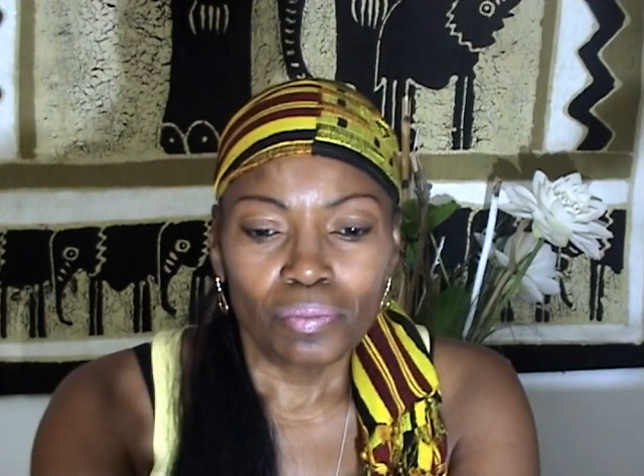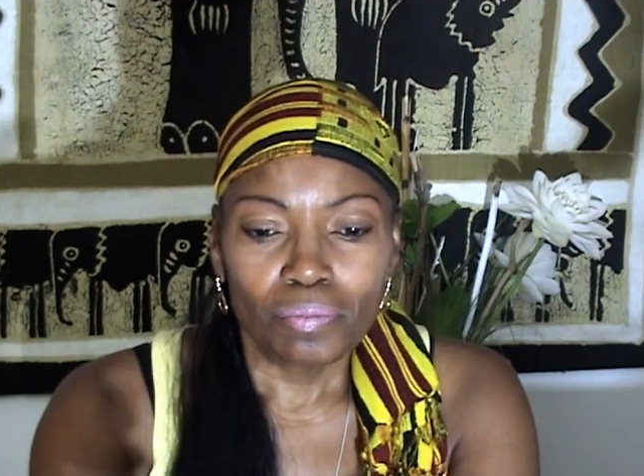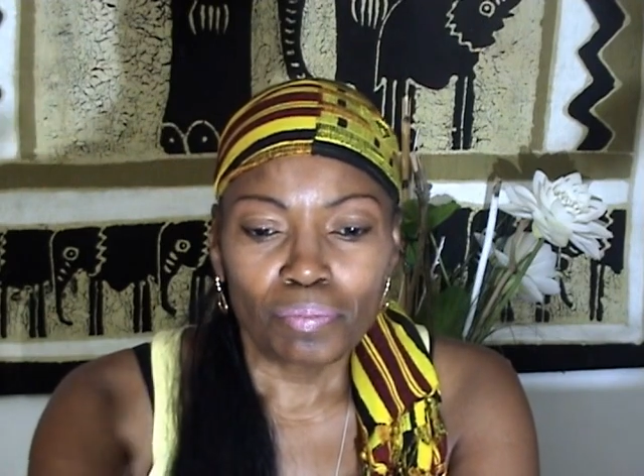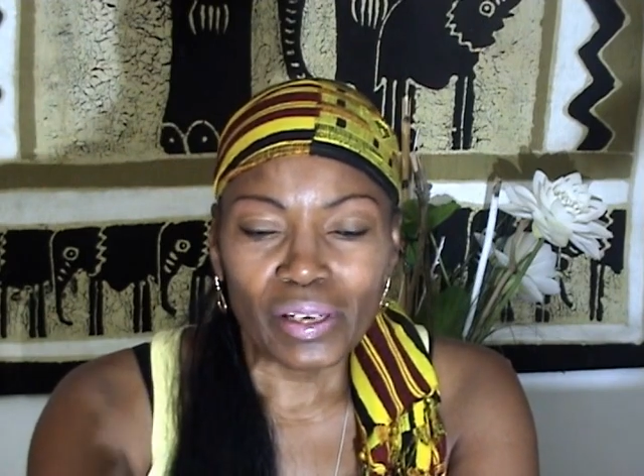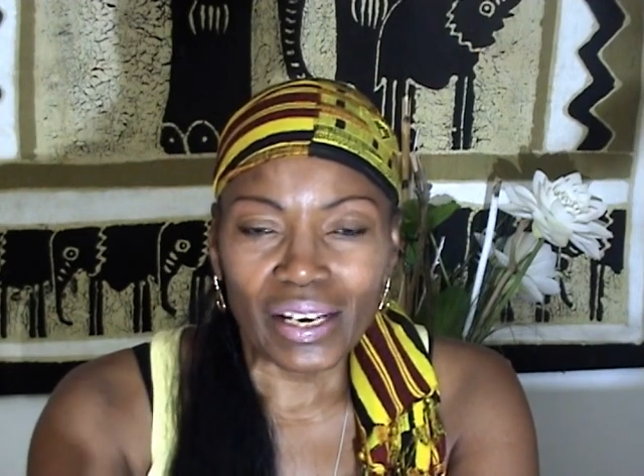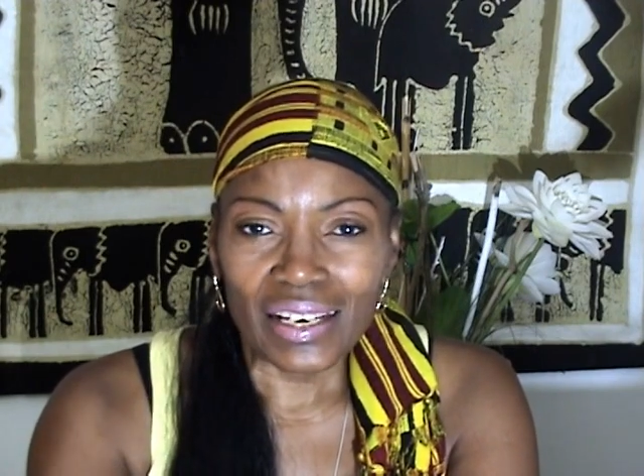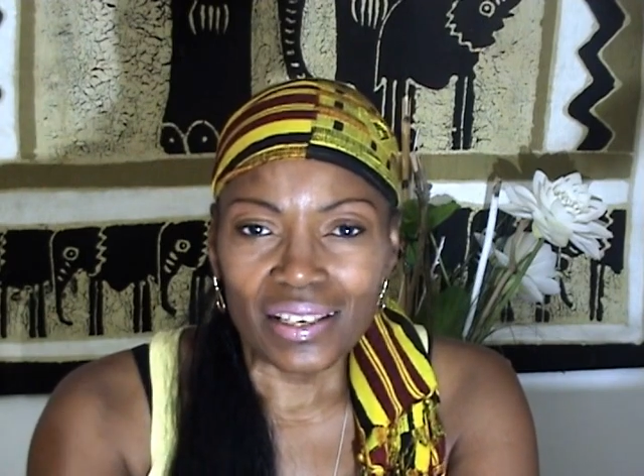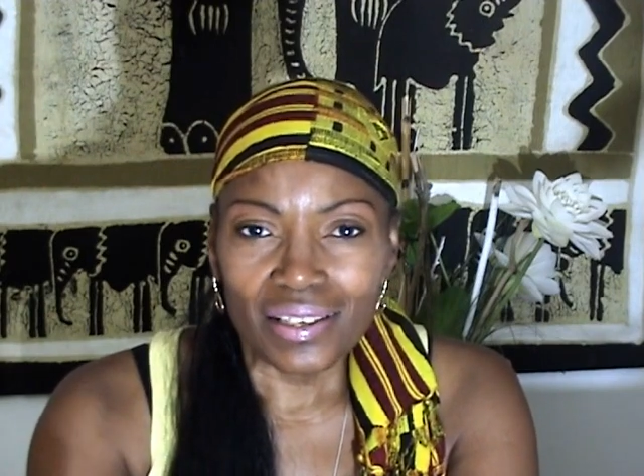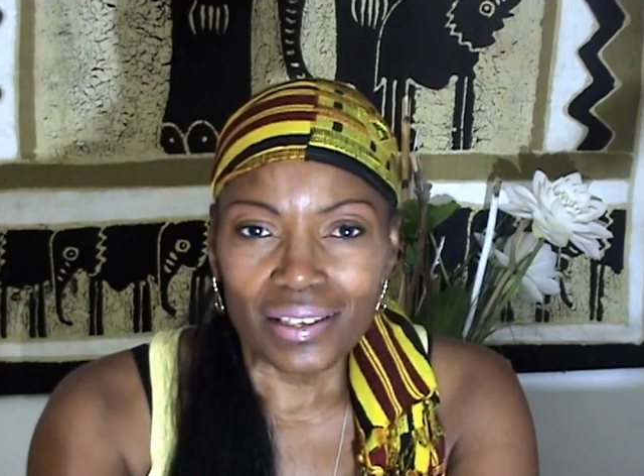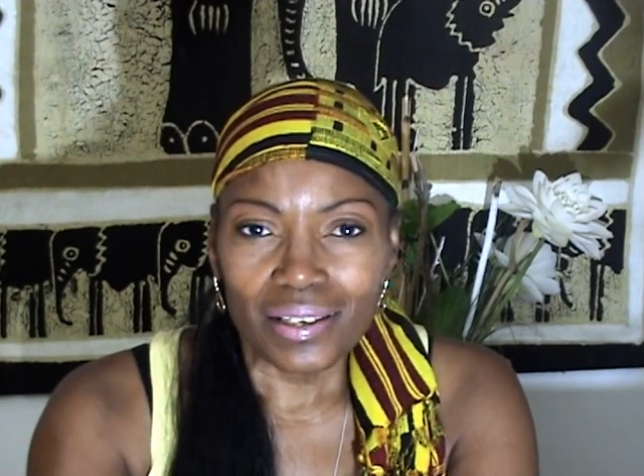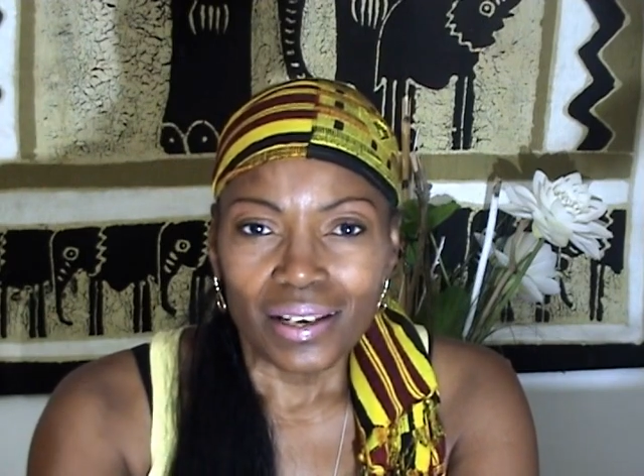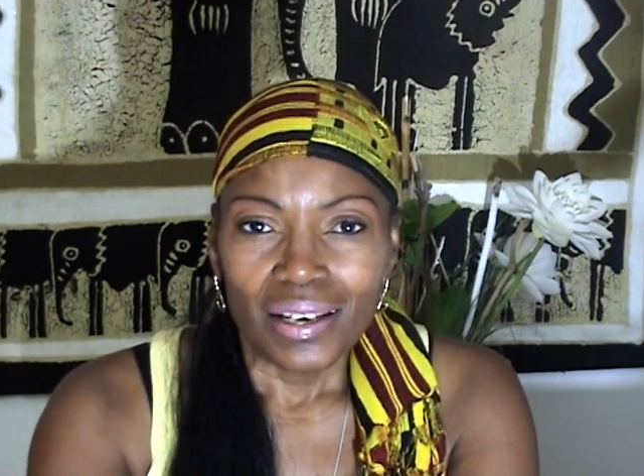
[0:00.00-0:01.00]

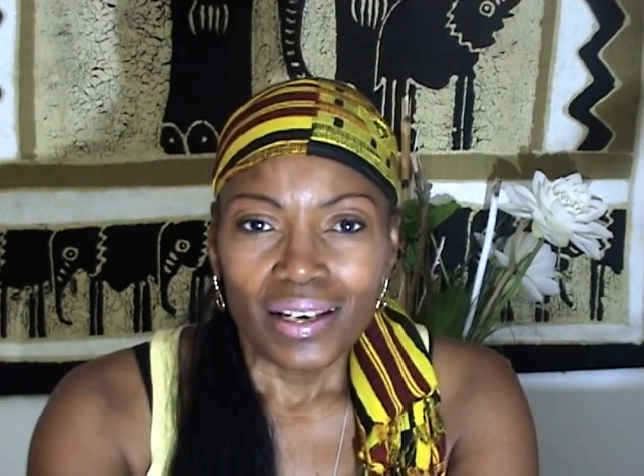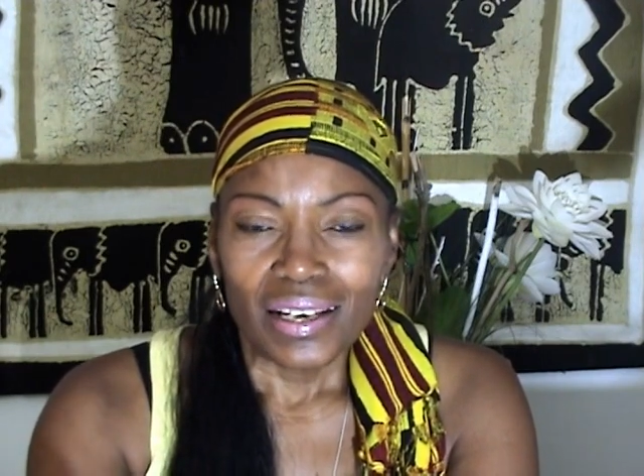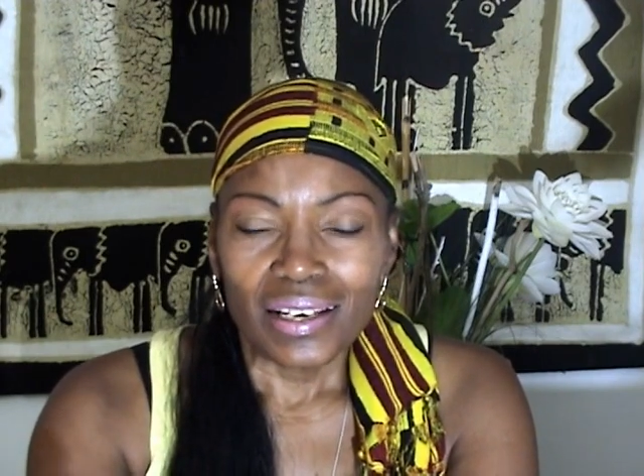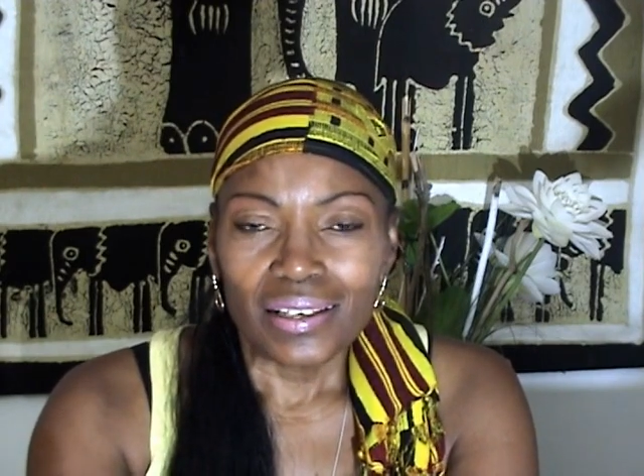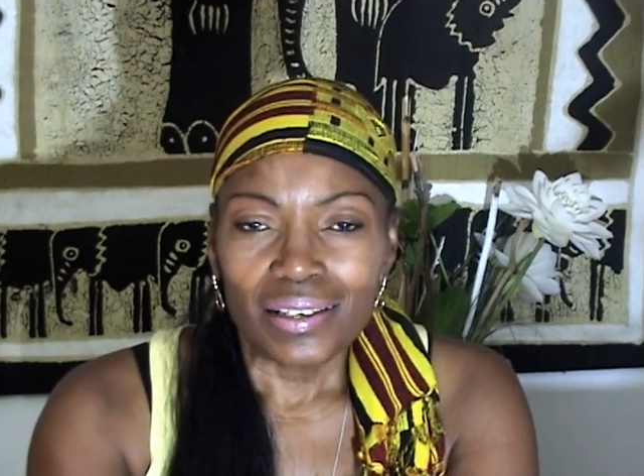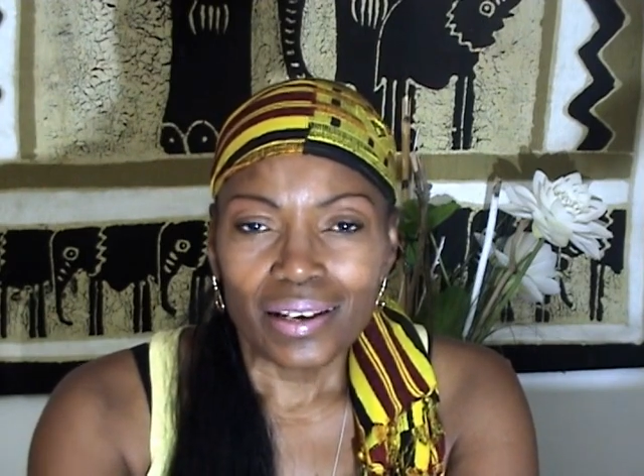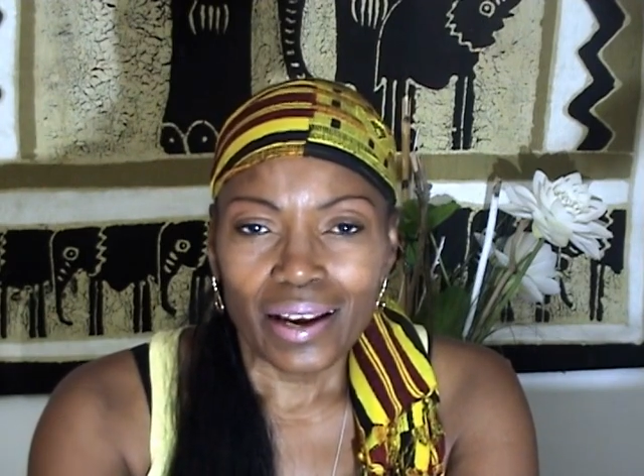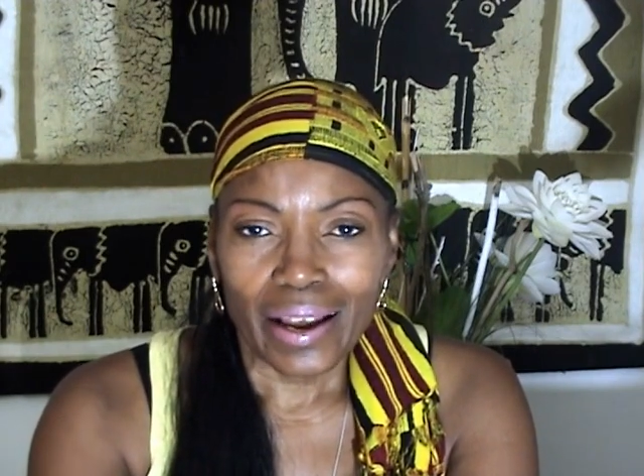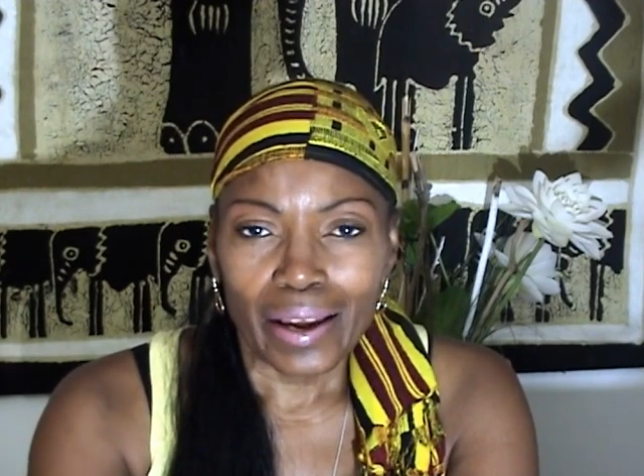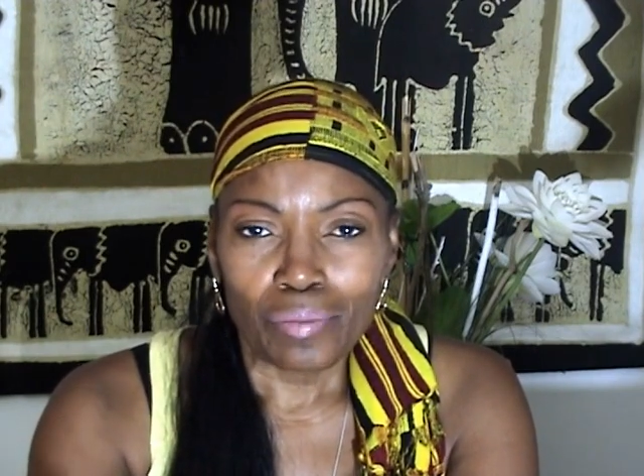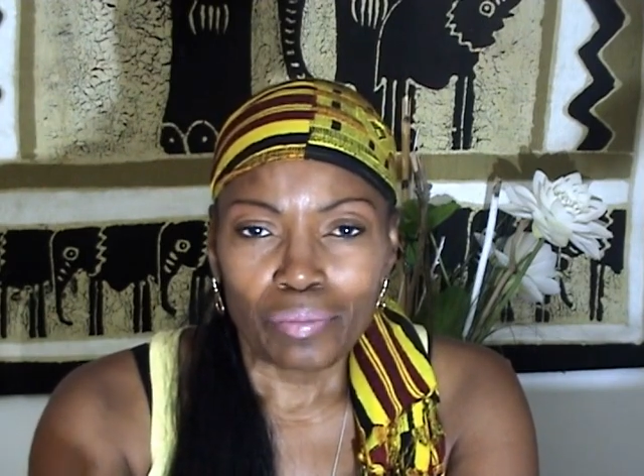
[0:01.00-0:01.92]
place in time,